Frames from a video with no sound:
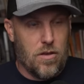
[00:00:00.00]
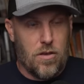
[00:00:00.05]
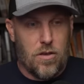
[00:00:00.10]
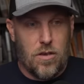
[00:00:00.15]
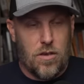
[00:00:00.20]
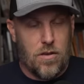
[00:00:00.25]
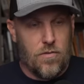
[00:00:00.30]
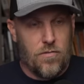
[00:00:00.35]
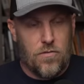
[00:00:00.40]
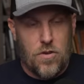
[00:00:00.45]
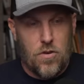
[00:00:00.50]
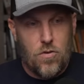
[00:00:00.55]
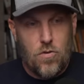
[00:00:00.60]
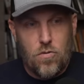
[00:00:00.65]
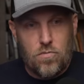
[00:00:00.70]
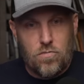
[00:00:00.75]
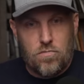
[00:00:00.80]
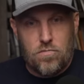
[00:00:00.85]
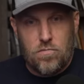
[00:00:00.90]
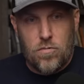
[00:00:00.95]
if
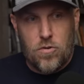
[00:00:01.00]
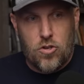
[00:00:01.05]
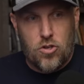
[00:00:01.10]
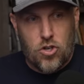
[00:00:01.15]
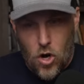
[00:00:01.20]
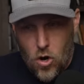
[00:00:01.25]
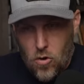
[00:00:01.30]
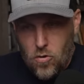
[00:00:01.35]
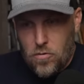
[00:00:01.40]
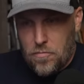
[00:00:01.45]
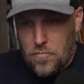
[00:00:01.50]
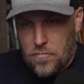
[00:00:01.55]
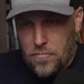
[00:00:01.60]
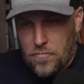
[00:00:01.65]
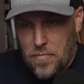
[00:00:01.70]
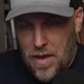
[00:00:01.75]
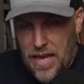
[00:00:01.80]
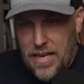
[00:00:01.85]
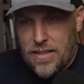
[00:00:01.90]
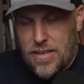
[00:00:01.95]
you don't
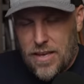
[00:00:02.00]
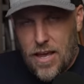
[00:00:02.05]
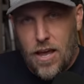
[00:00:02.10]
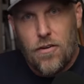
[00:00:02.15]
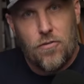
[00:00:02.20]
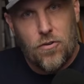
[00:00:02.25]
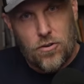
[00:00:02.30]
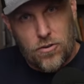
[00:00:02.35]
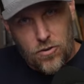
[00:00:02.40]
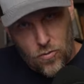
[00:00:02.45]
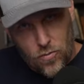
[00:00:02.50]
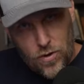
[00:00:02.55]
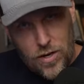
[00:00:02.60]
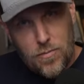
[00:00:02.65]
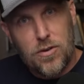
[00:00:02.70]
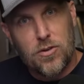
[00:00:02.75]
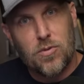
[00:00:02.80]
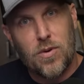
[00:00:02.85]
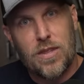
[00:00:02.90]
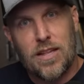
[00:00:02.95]
make the effort to read
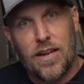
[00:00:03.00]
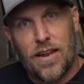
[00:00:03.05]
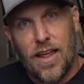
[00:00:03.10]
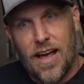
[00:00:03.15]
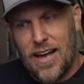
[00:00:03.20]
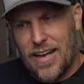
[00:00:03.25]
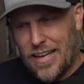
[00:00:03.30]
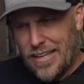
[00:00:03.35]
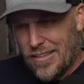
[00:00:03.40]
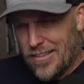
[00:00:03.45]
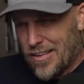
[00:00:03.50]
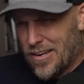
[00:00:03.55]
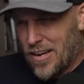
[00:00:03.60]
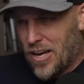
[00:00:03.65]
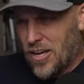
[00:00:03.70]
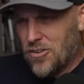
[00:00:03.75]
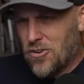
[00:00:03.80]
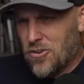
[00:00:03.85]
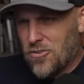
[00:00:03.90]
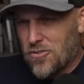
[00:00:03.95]
between the lines and
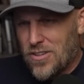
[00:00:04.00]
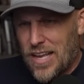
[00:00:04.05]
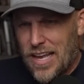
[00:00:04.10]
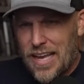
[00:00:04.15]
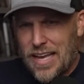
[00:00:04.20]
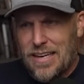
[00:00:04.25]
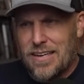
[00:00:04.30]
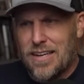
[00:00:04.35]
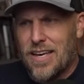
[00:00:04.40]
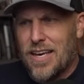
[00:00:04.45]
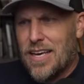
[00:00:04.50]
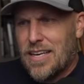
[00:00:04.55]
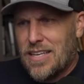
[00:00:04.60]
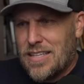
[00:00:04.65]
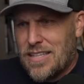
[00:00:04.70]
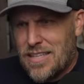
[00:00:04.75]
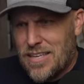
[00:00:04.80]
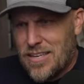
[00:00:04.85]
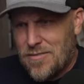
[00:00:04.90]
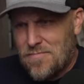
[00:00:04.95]
understand
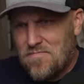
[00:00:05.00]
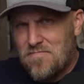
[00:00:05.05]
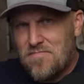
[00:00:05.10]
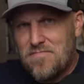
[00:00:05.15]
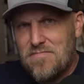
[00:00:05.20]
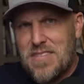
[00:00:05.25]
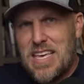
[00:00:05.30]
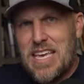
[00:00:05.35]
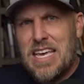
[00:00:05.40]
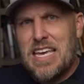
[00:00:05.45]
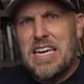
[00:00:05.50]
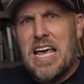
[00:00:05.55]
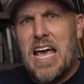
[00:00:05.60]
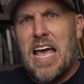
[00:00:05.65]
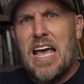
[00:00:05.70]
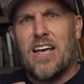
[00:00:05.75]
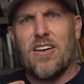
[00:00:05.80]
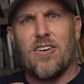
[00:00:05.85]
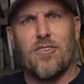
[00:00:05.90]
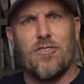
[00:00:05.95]
the
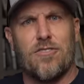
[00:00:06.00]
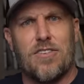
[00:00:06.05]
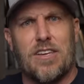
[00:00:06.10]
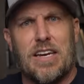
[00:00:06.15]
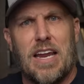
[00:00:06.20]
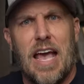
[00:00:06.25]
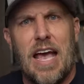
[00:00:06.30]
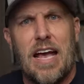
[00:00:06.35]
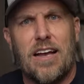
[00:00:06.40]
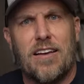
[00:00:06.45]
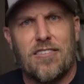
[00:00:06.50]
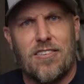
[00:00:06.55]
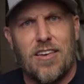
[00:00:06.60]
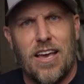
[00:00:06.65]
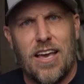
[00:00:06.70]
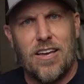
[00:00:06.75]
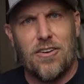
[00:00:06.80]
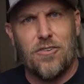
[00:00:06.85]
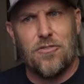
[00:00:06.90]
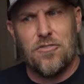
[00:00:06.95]
inhales and
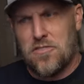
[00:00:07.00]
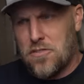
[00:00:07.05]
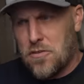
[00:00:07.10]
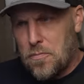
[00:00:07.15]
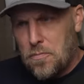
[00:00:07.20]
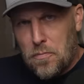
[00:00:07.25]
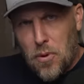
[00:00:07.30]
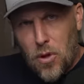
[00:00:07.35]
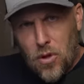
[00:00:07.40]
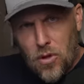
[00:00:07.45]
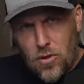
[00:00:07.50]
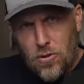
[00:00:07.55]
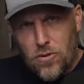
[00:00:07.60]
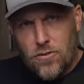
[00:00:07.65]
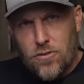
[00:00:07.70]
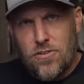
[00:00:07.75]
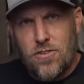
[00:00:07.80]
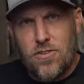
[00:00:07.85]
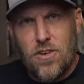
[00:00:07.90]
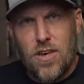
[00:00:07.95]
exhales, the
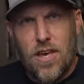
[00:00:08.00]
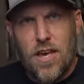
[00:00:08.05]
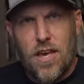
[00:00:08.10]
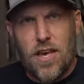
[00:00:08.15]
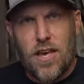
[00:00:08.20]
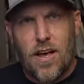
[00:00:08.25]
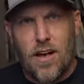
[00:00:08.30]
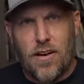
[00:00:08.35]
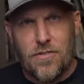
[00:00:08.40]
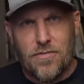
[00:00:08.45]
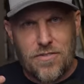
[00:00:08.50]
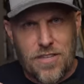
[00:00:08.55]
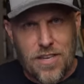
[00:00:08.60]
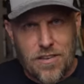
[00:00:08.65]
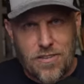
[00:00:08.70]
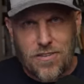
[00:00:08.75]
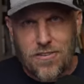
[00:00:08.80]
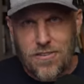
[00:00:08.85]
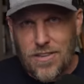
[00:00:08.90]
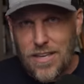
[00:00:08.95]
pulse of this
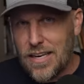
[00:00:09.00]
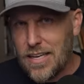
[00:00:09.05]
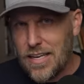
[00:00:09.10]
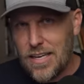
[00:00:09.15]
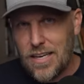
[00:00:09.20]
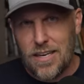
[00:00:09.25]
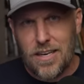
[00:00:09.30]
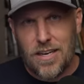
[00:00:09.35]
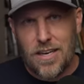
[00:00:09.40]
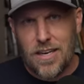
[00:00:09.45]
city,